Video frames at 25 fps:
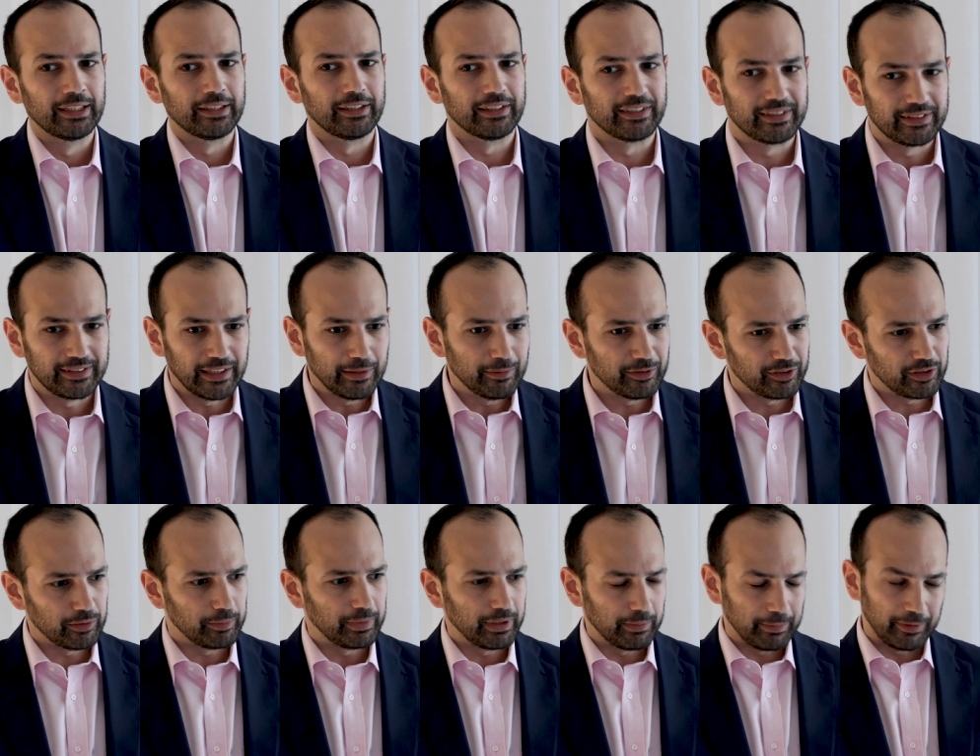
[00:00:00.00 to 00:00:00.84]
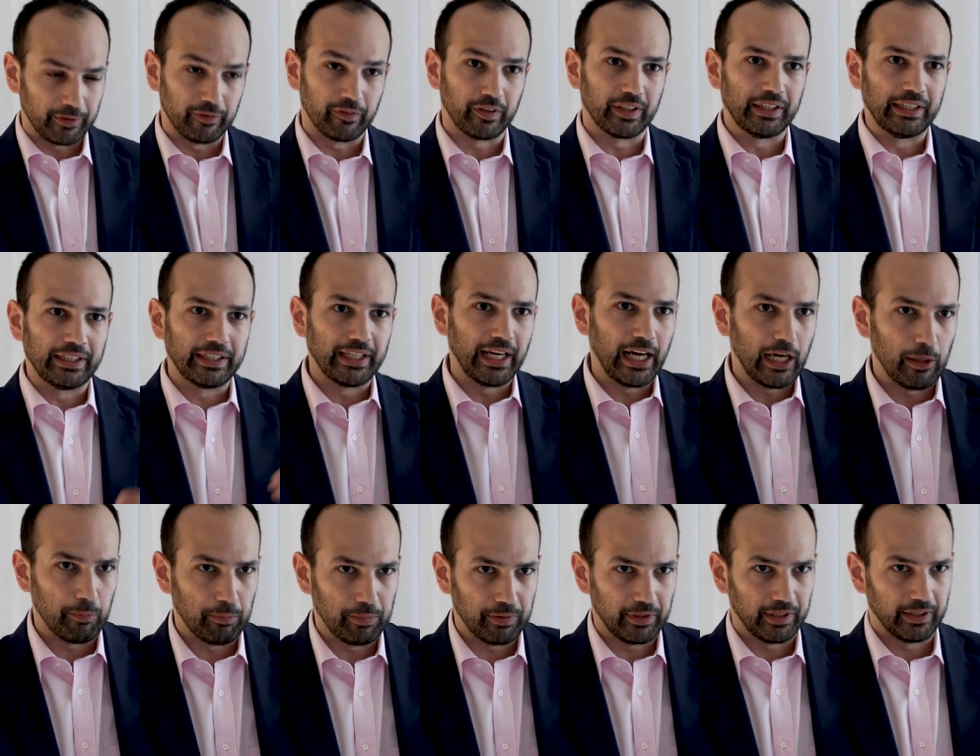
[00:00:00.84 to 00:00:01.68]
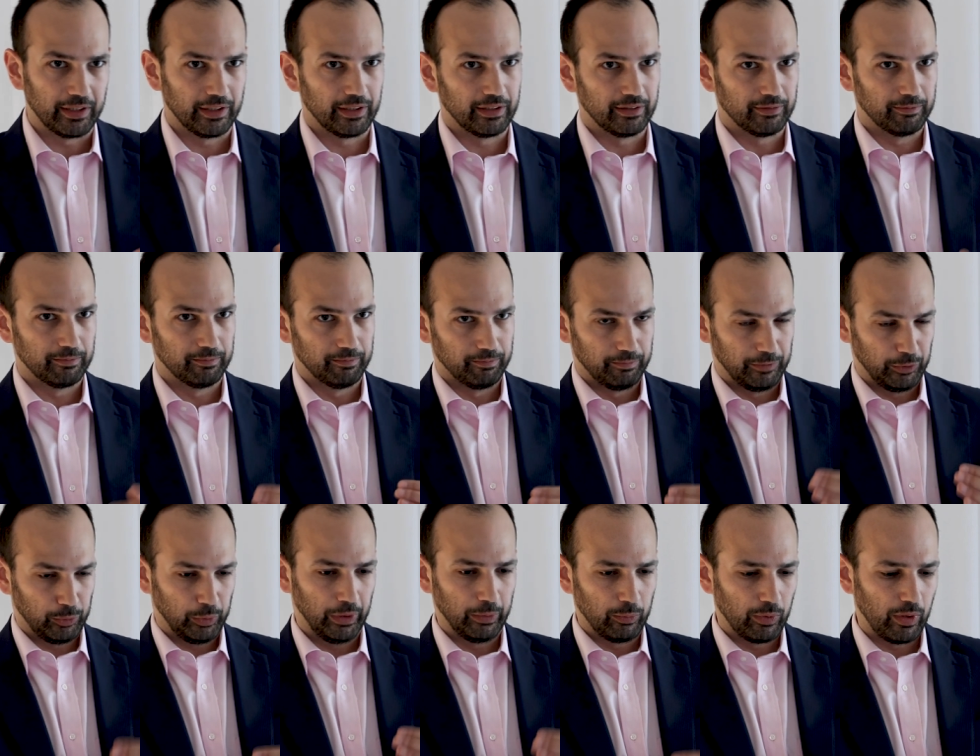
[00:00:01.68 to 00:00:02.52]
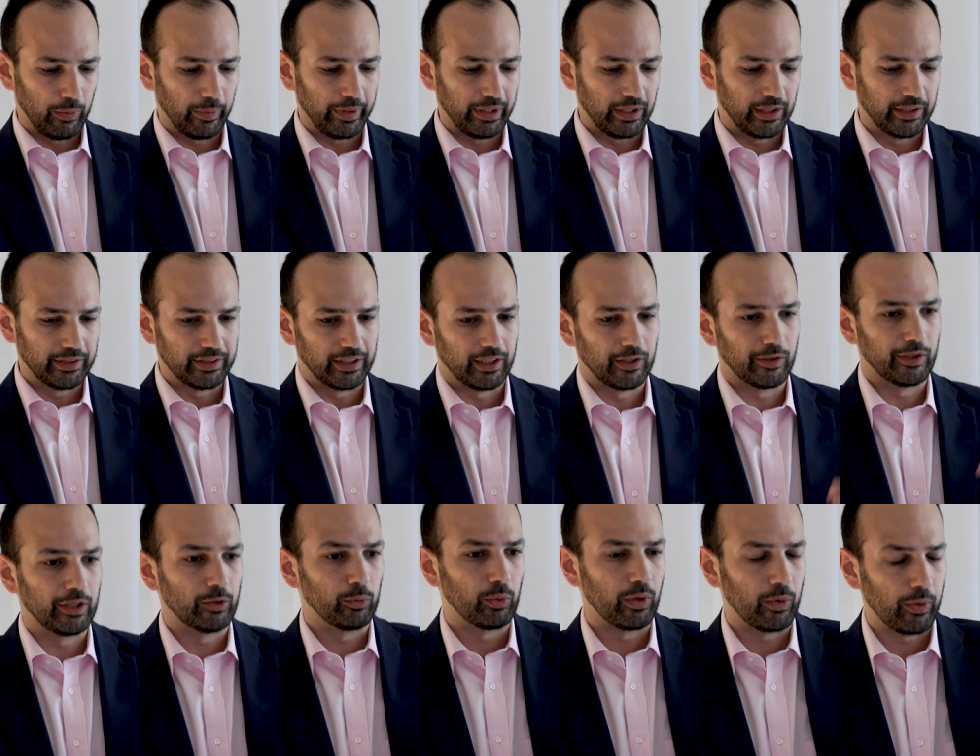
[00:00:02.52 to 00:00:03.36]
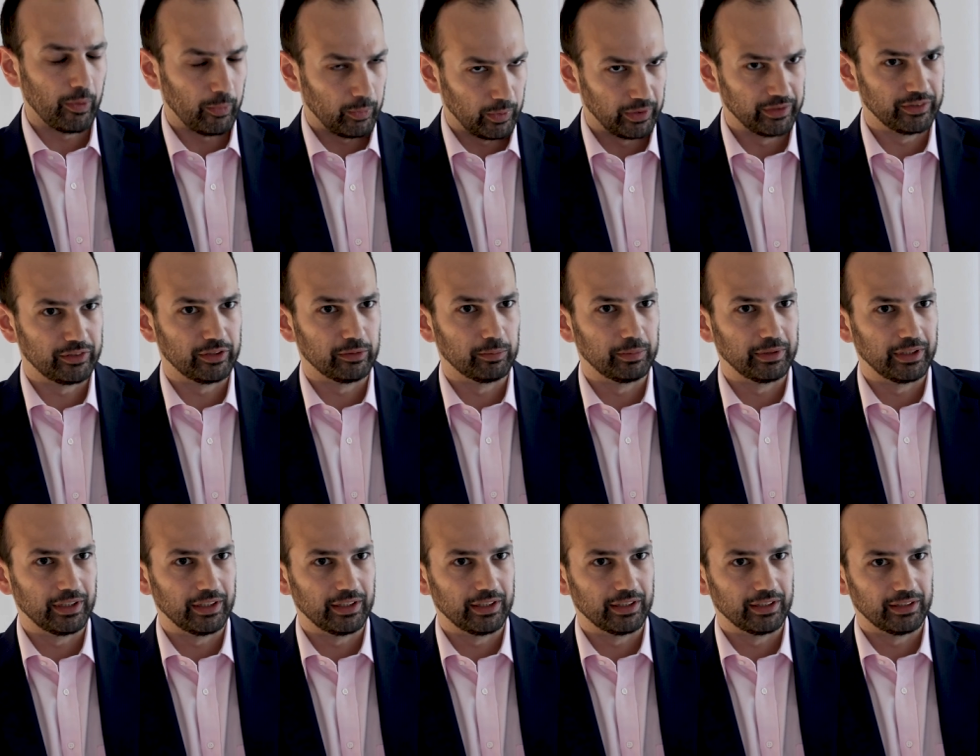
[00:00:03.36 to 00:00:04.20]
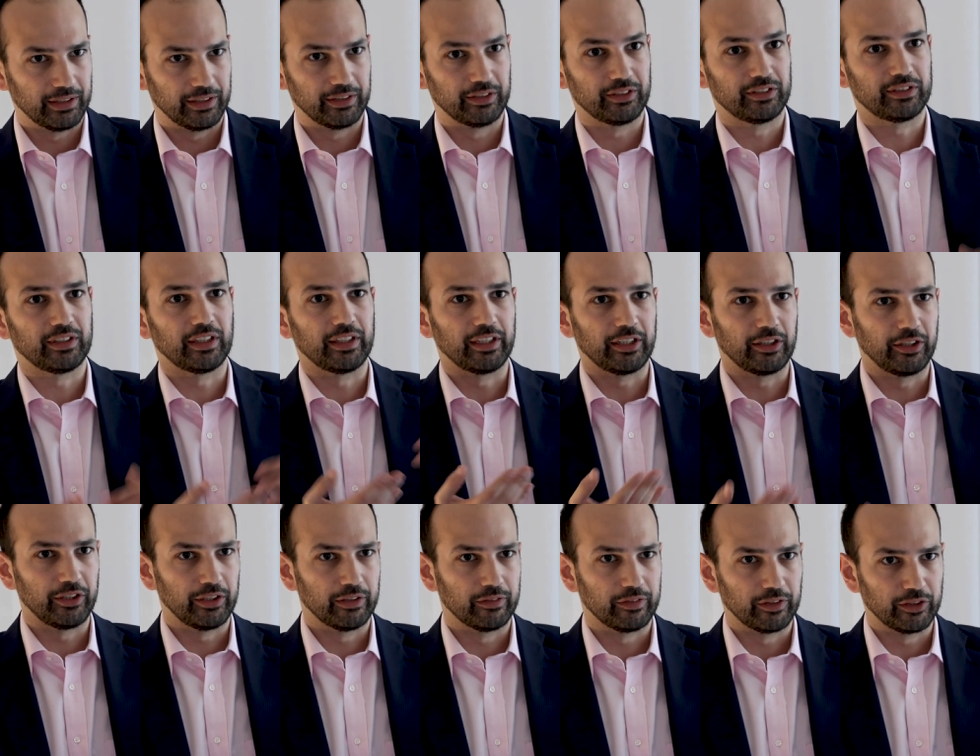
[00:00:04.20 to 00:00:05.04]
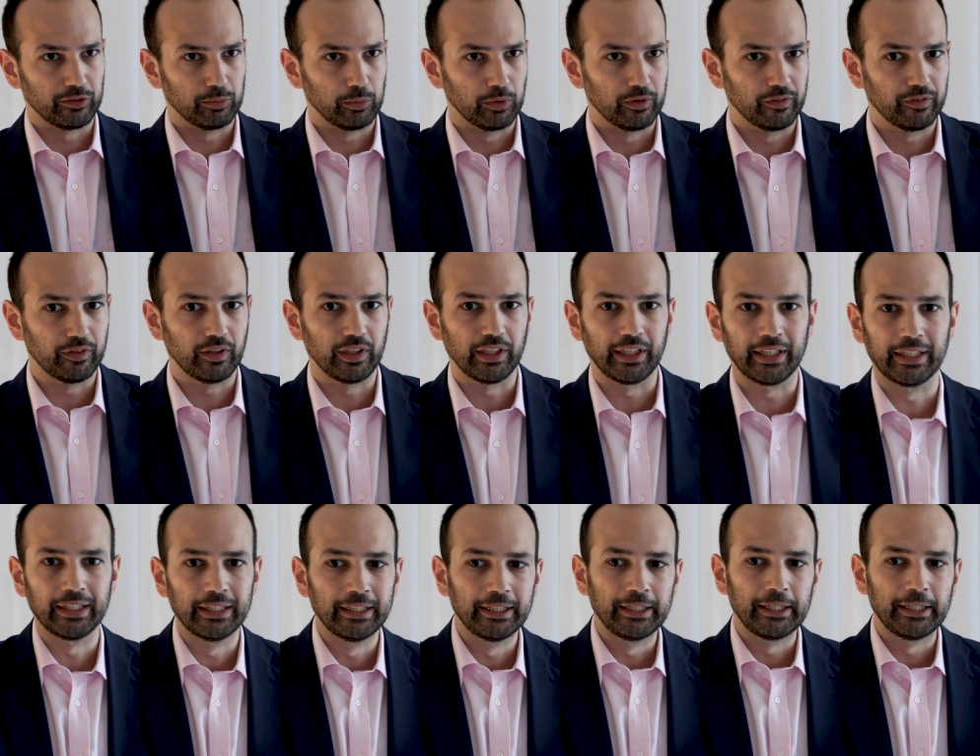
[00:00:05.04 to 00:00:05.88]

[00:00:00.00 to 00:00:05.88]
there seems to be a bit of a gap in between where we are now and where we want to be in understanding the universe more fully.